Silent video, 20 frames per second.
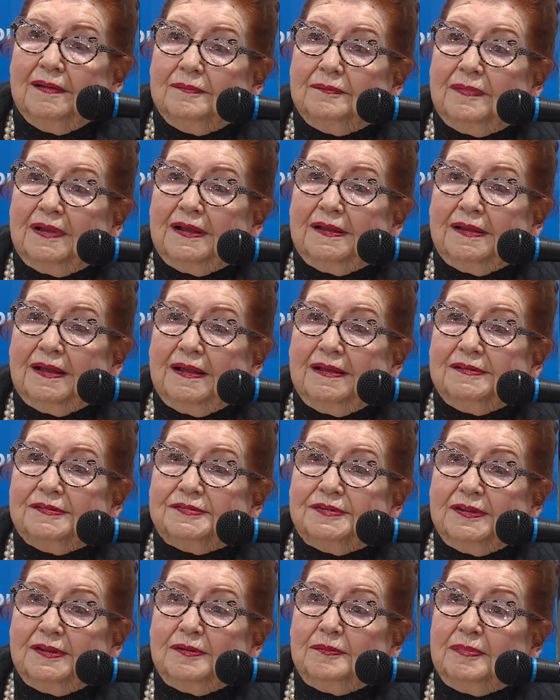I
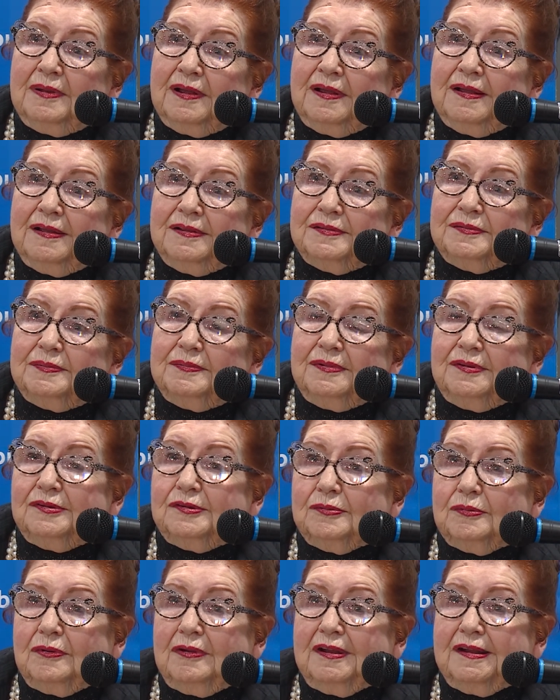said to my husband, "Do
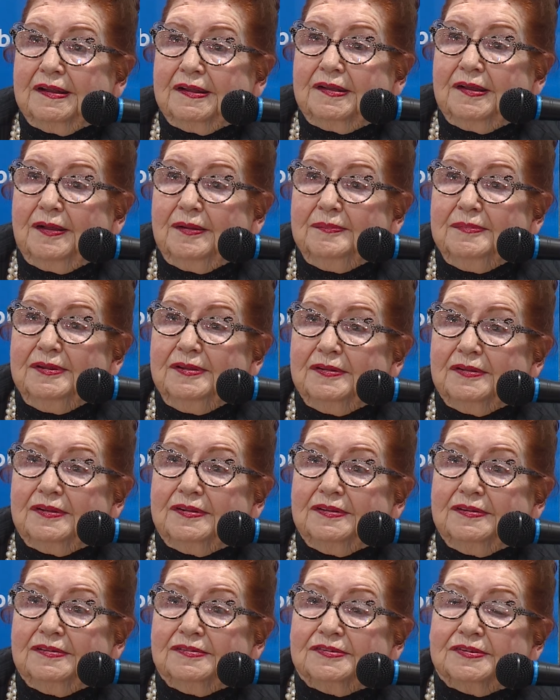you want to come? You
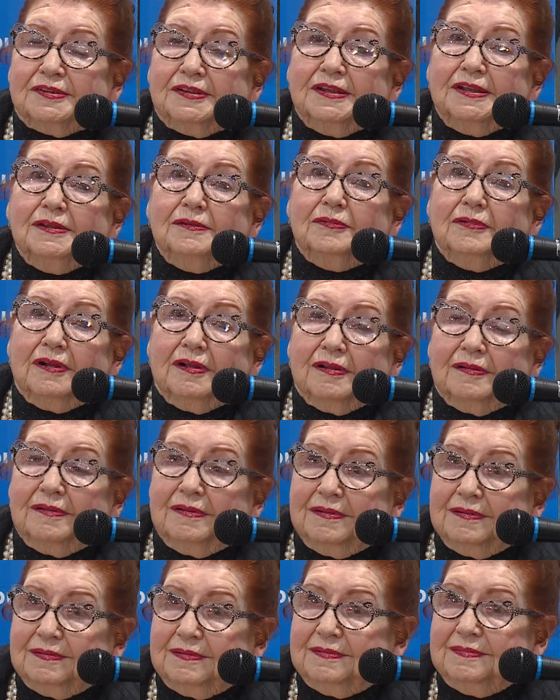can ski while
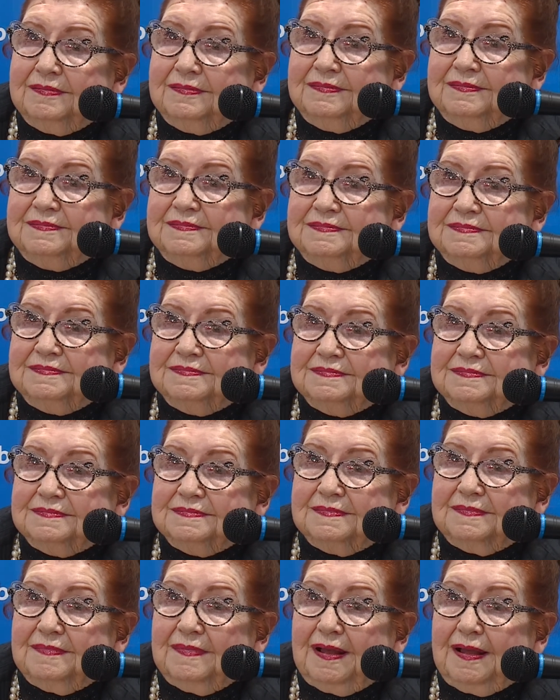
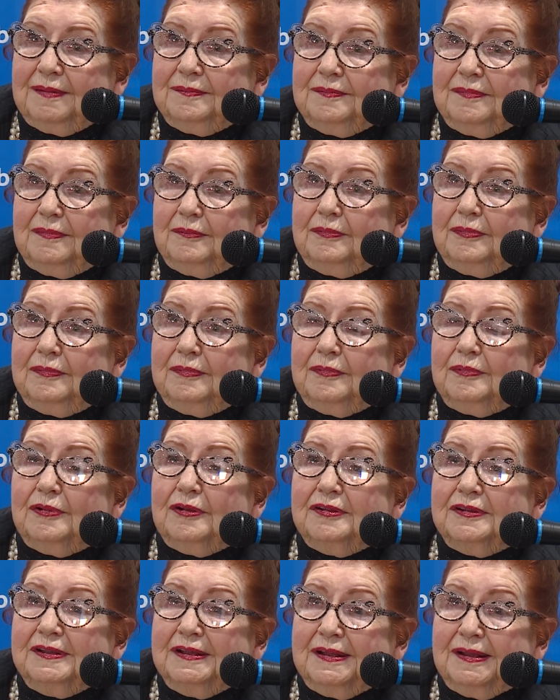I'm
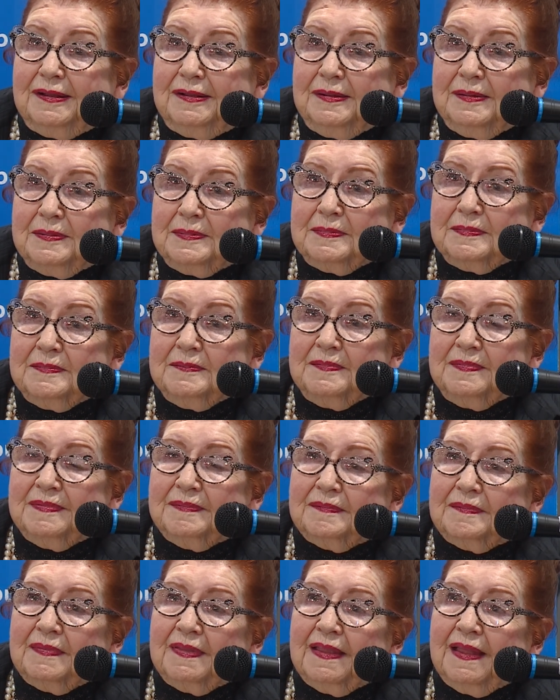working."
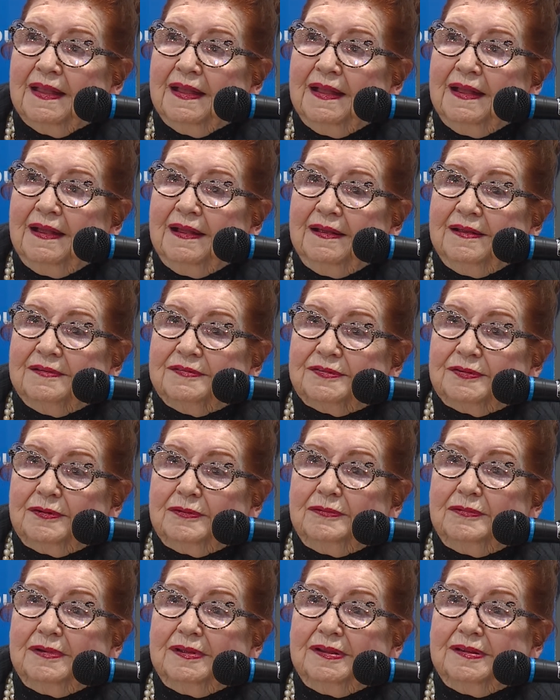
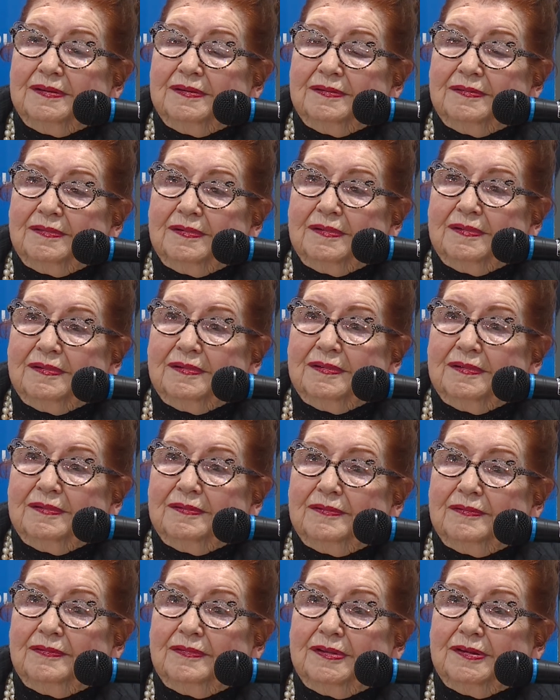So
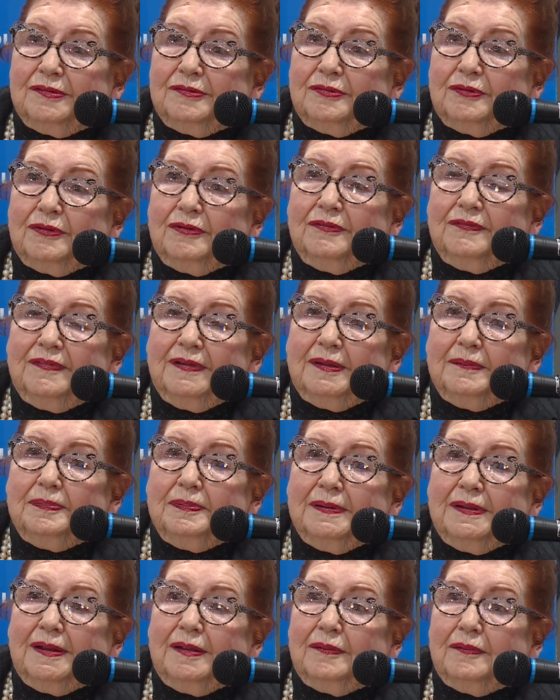we drove up
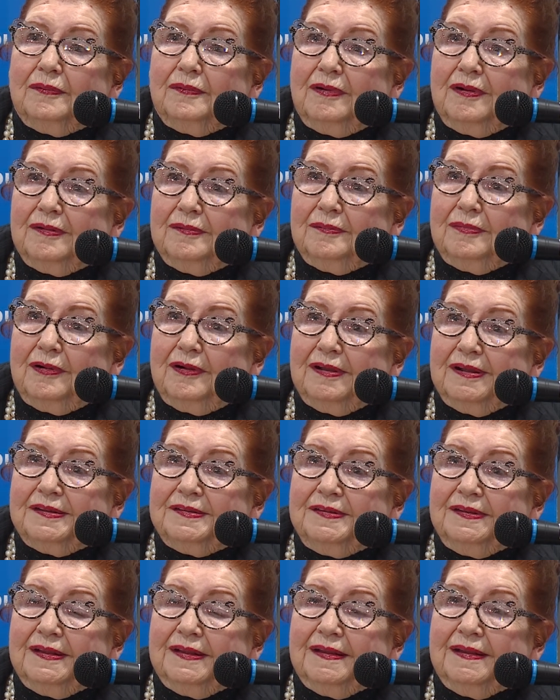and I
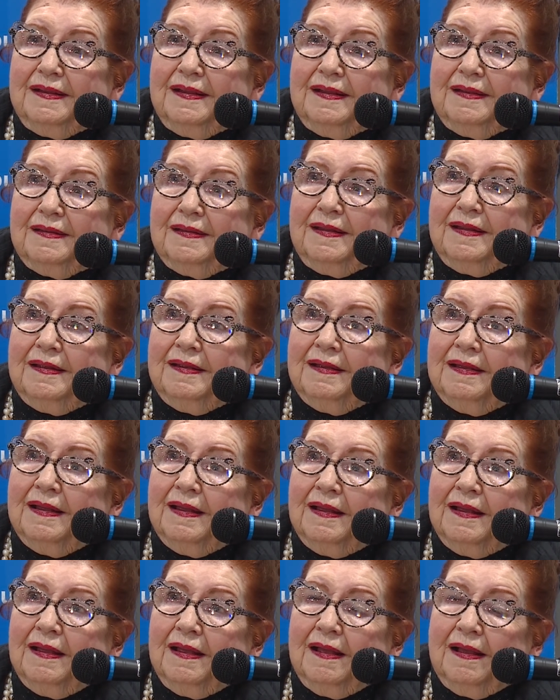walked in and
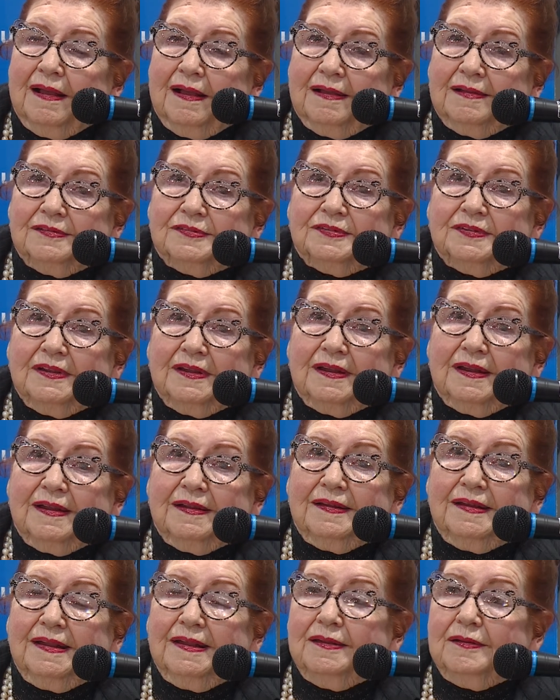I said, "I
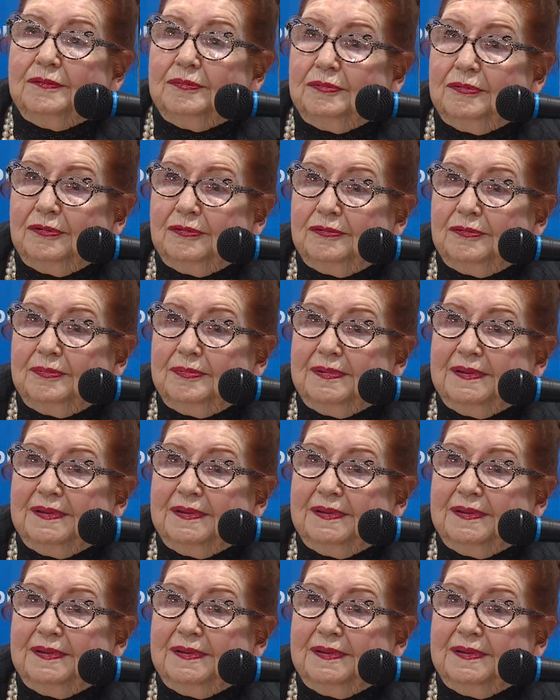need a room."